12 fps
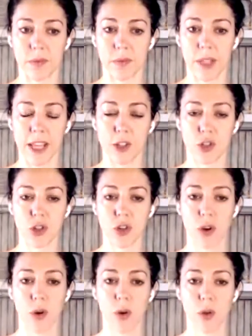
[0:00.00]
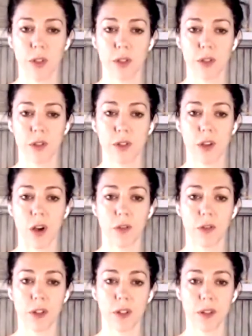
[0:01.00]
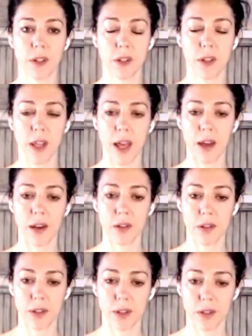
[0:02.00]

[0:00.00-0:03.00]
Let your shoulders soften down.